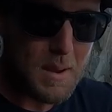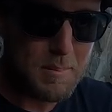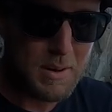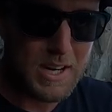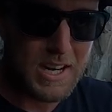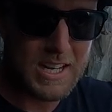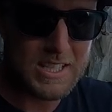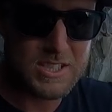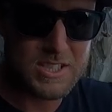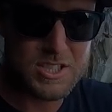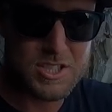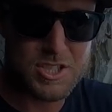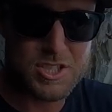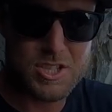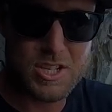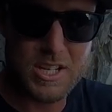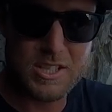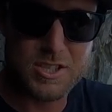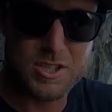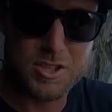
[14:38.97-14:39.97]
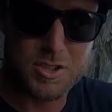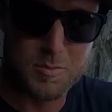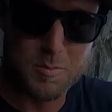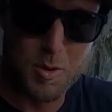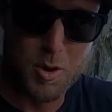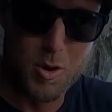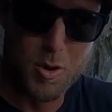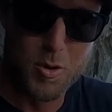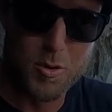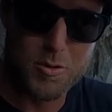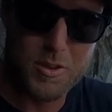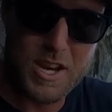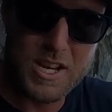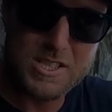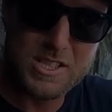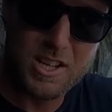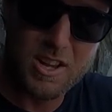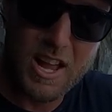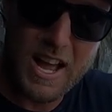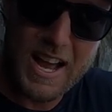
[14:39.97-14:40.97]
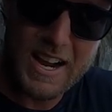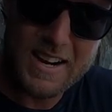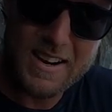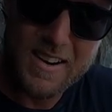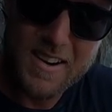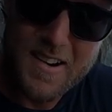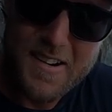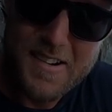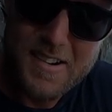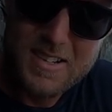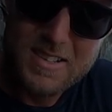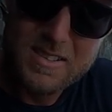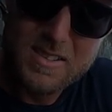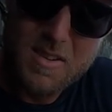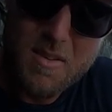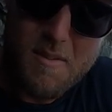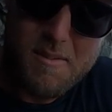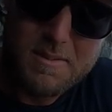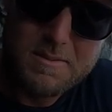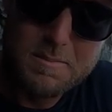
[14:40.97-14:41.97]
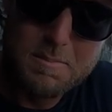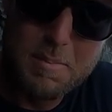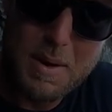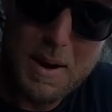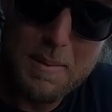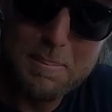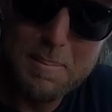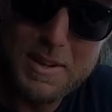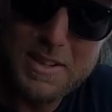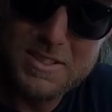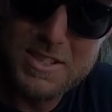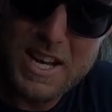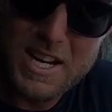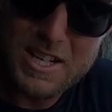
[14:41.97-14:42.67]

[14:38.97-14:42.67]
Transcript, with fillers: but it's, it's smooth. These are like bumpy